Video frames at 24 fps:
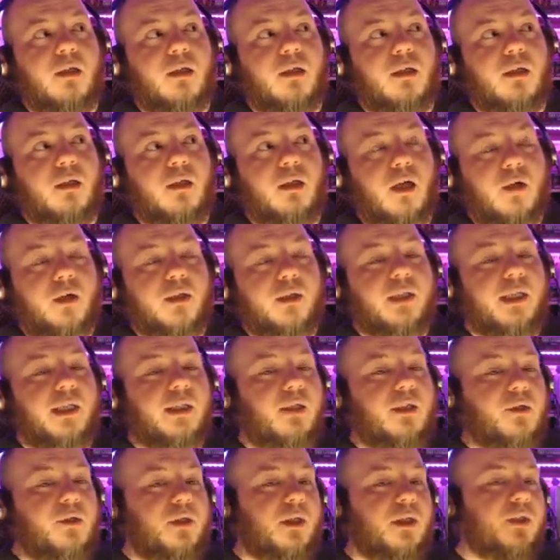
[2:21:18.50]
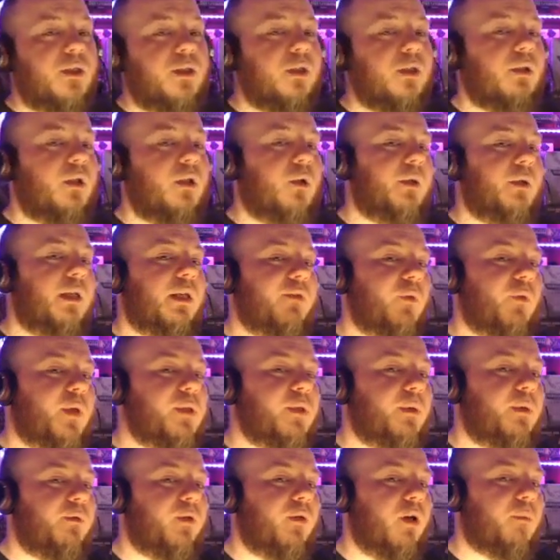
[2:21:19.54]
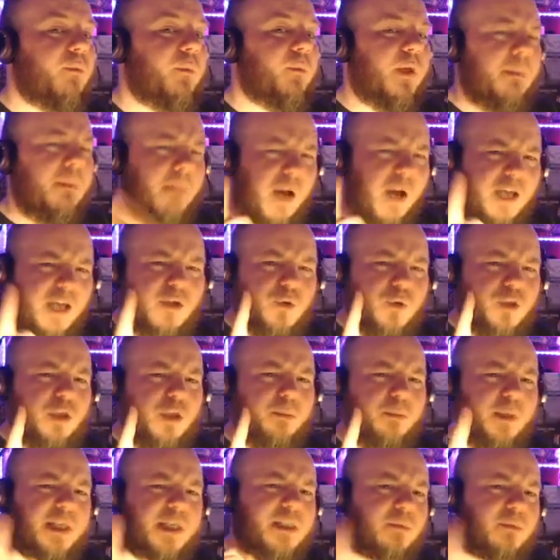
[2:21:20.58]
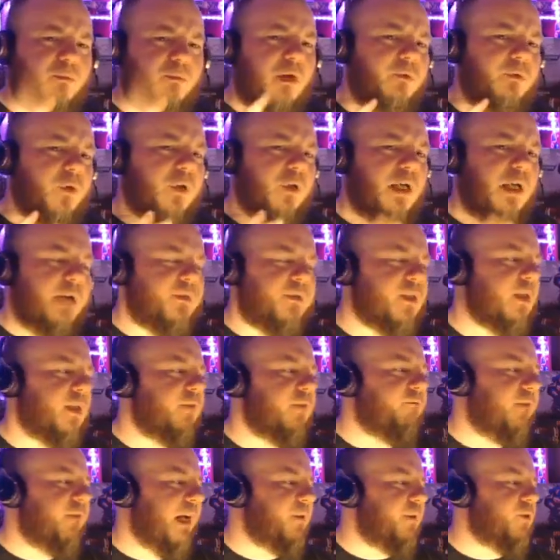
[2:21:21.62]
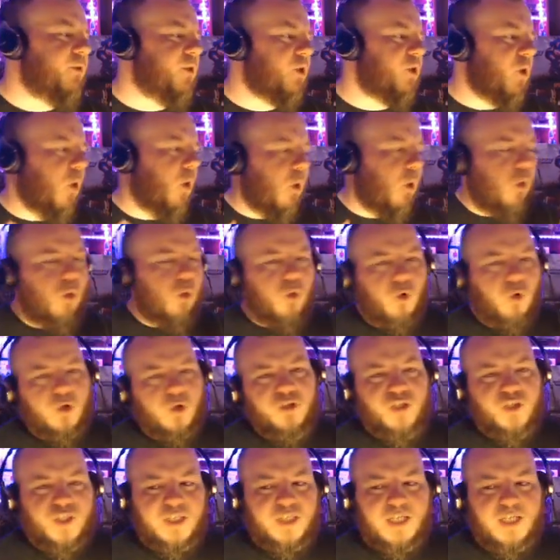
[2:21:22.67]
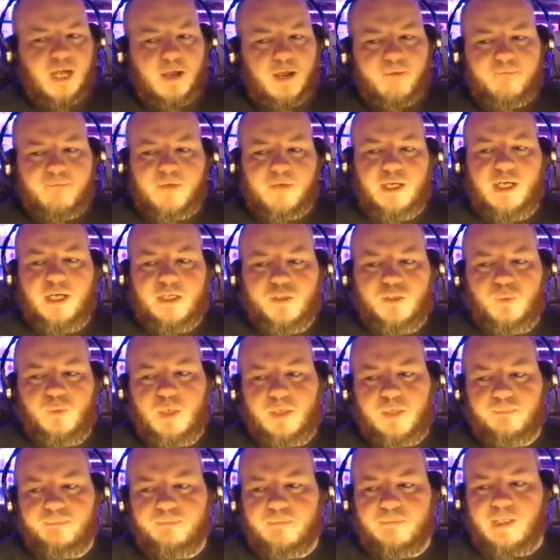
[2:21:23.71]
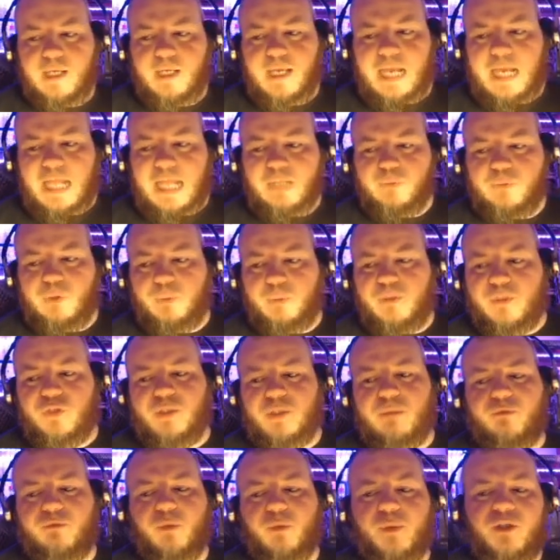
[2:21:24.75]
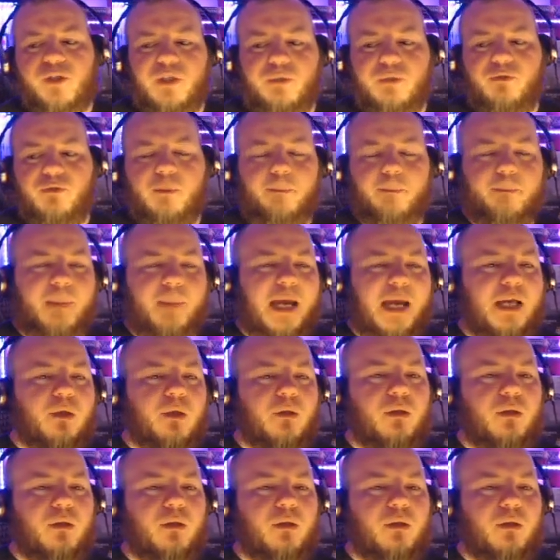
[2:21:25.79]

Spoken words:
currently, those are the only giveaways we've got. But it might also be some Rival Crafts vouchers or stuff as well. How do we normally stream for? We stream for about